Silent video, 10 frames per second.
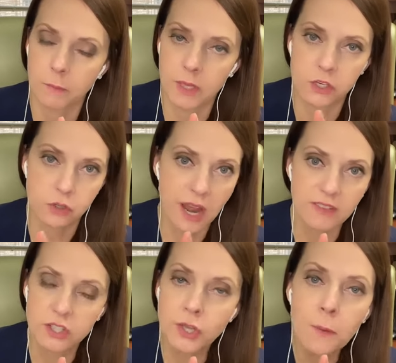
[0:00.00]
because you're
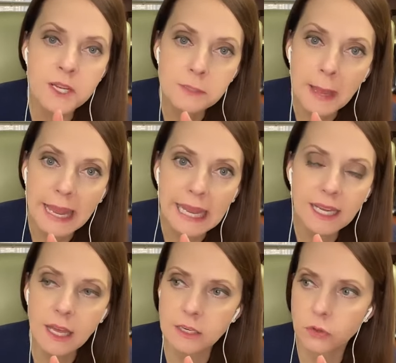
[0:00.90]
having so much
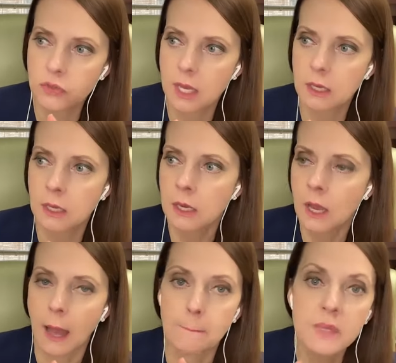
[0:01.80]
pain and you think
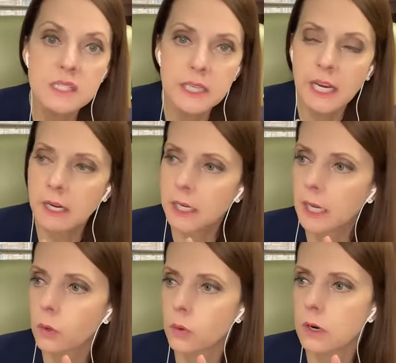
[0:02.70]
I'm
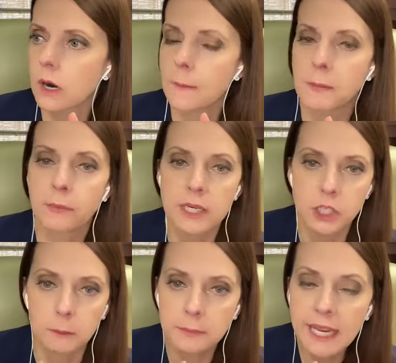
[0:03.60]
miscarrying or I'm in
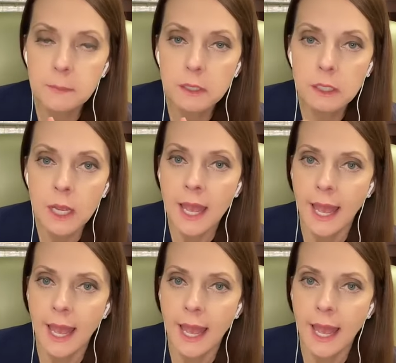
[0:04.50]
preterm labor,